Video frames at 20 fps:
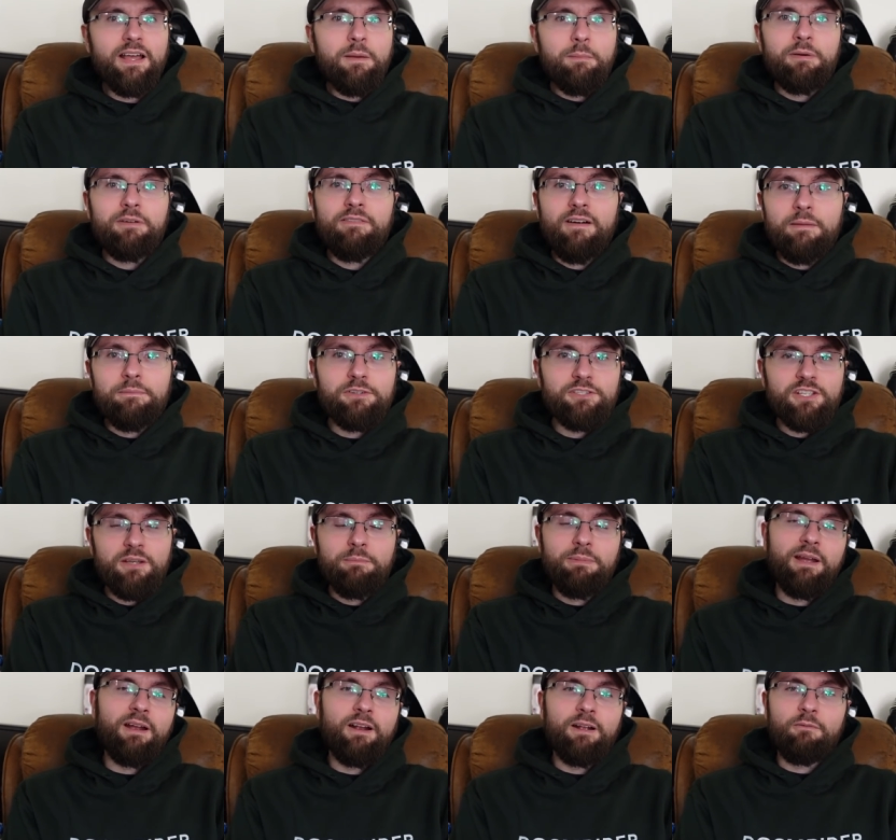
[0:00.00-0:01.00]
But if I'm just
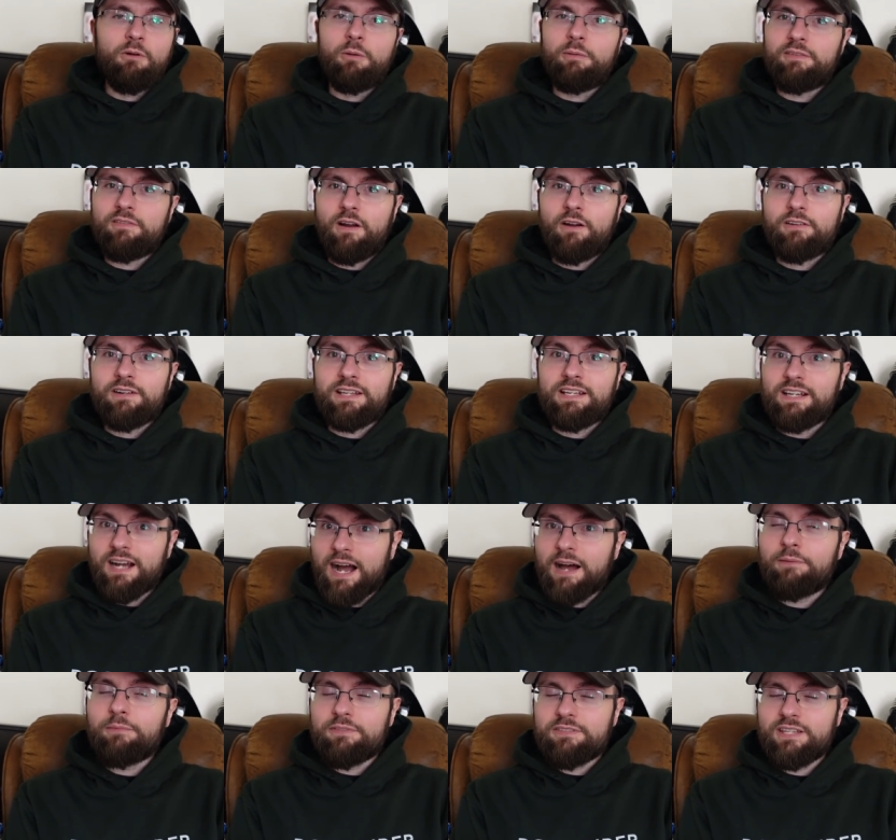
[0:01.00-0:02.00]
comparing what we've already
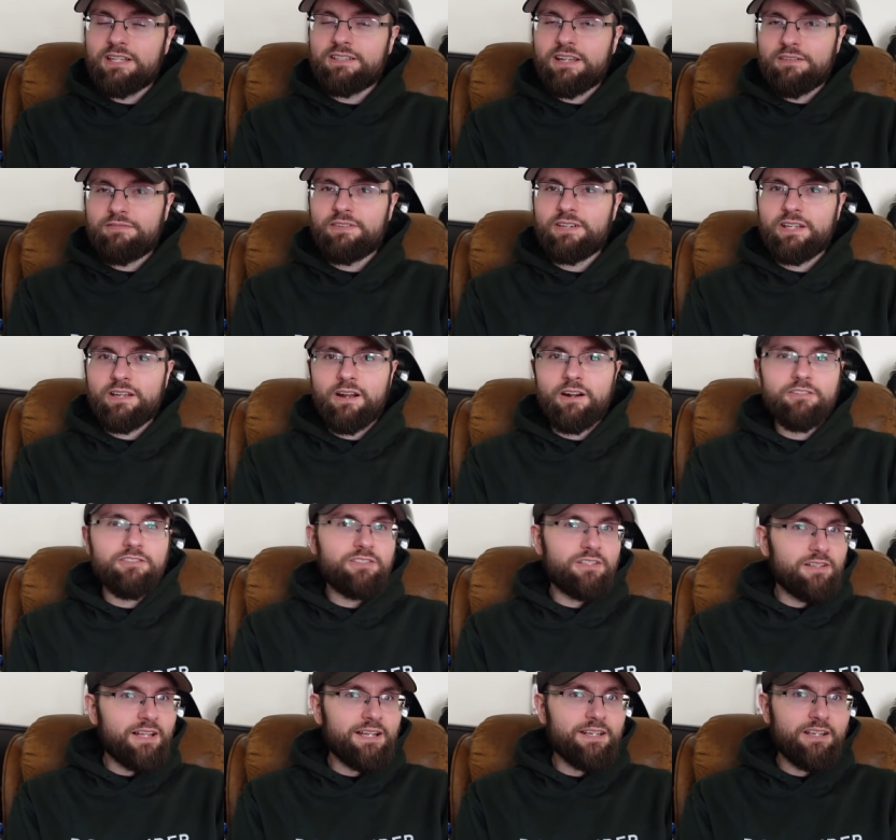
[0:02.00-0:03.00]
got with Sentai
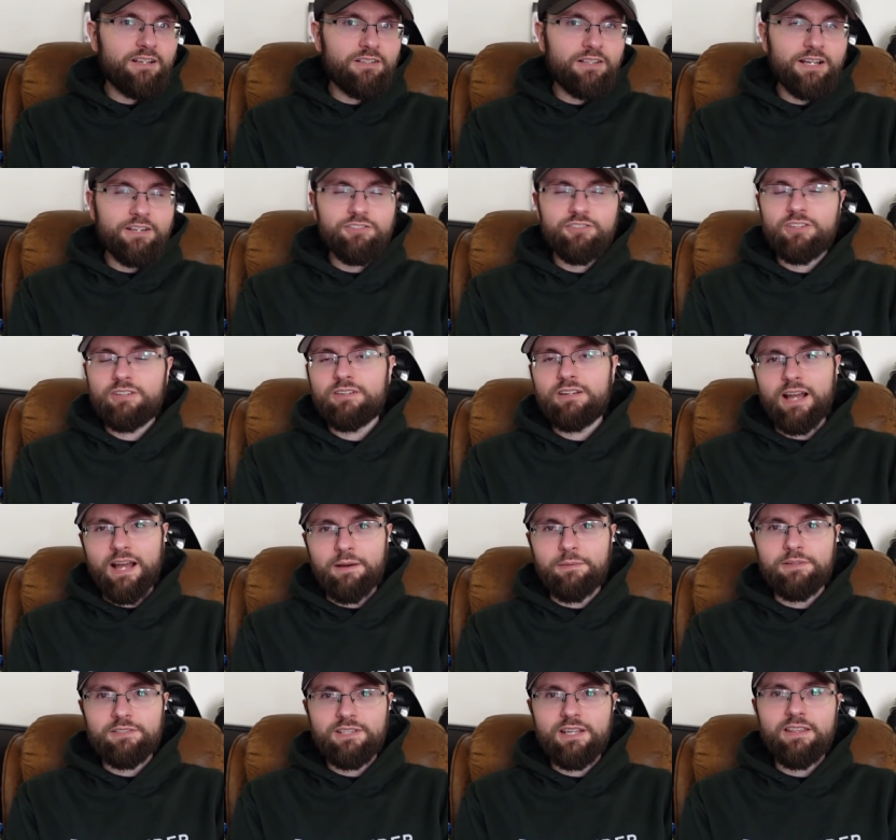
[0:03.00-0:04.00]
Figuarts to Lightning Collection,
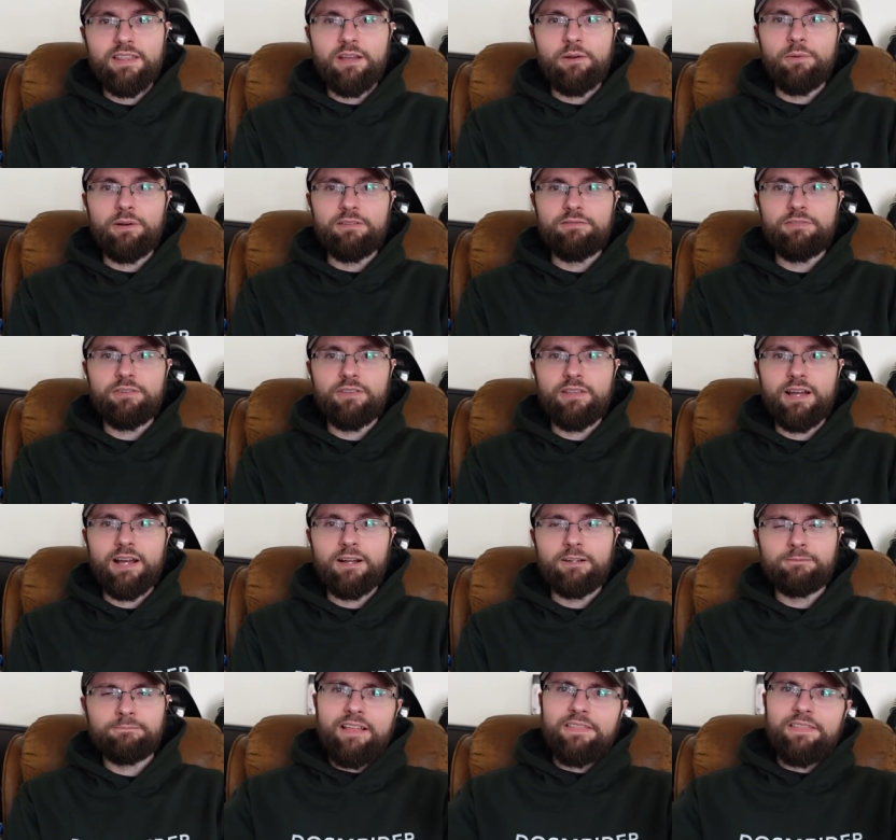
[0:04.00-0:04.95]
I would say they win for that.